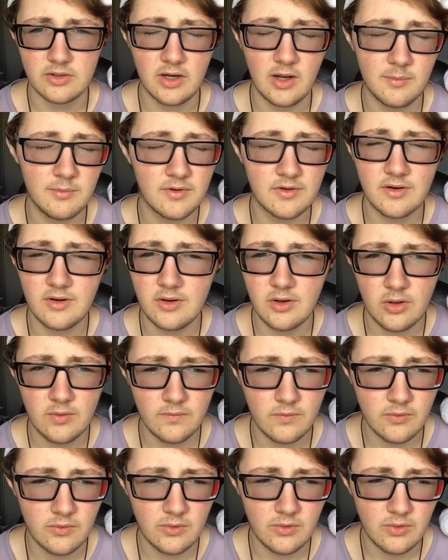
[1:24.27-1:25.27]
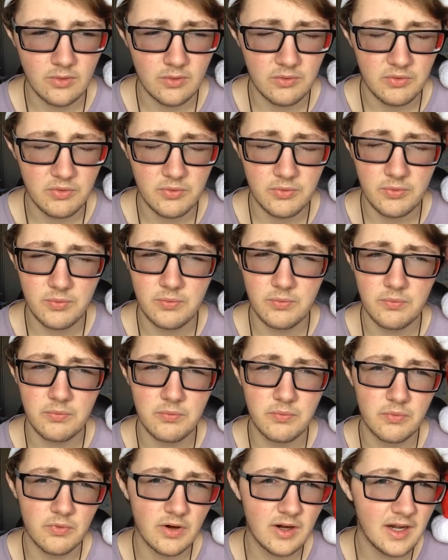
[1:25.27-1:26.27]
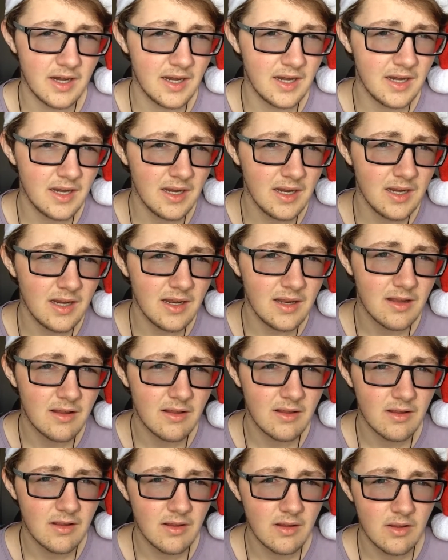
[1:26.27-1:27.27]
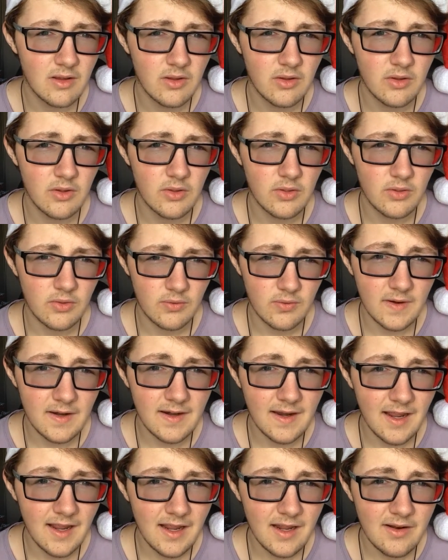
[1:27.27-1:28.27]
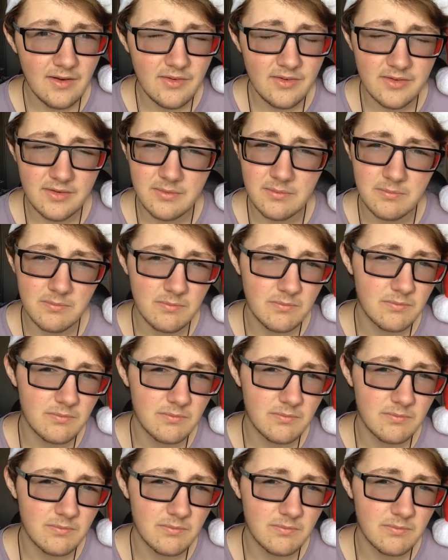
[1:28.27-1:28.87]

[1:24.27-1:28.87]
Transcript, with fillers: I'm just gonna go for three days.